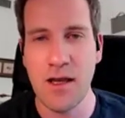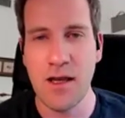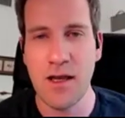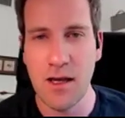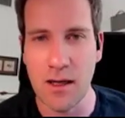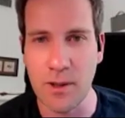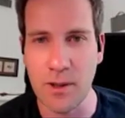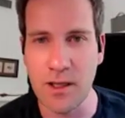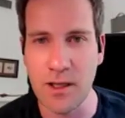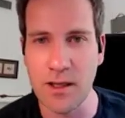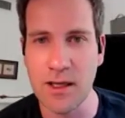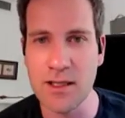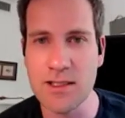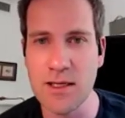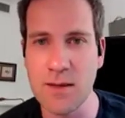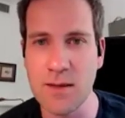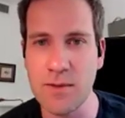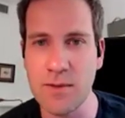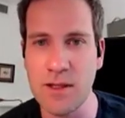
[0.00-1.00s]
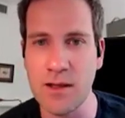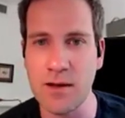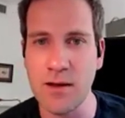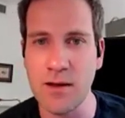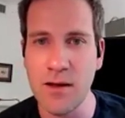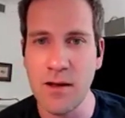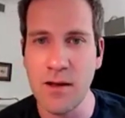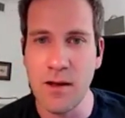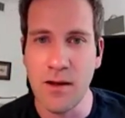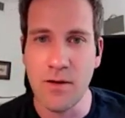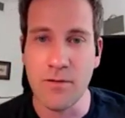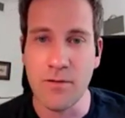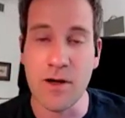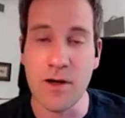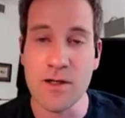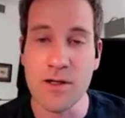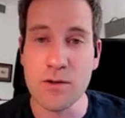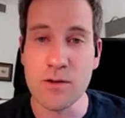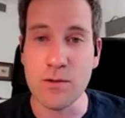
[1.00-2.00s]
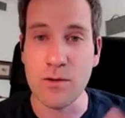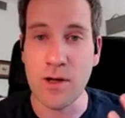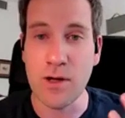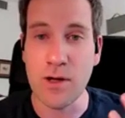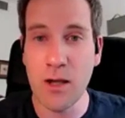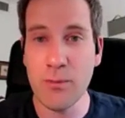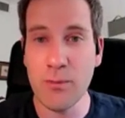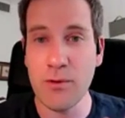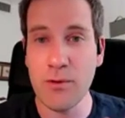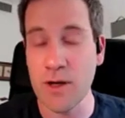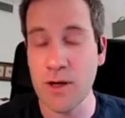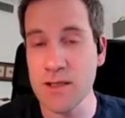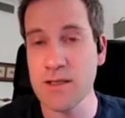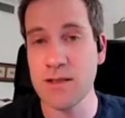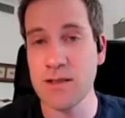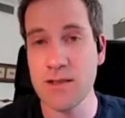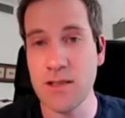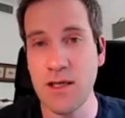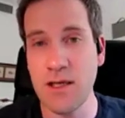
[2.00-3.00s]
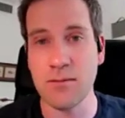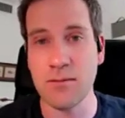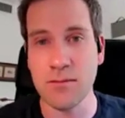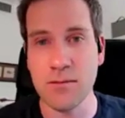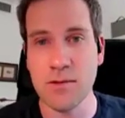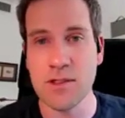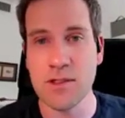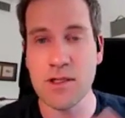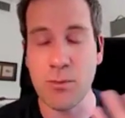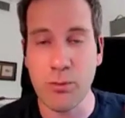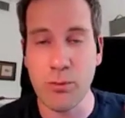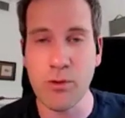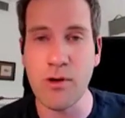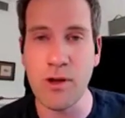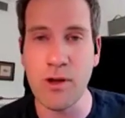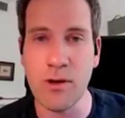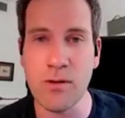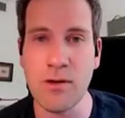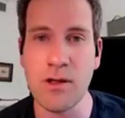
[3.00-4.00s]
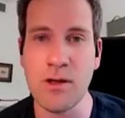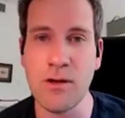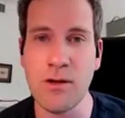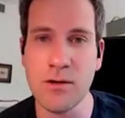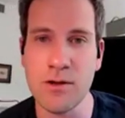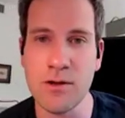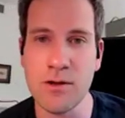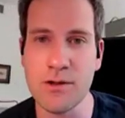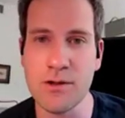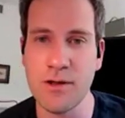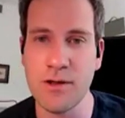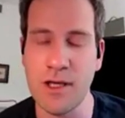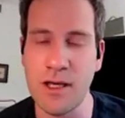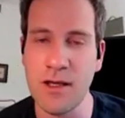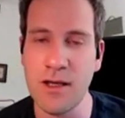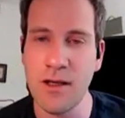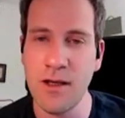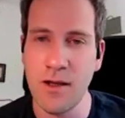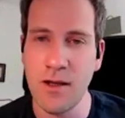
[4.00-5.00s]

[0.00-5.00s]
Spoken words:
and we can get something for us to help you as a team, support you in your journey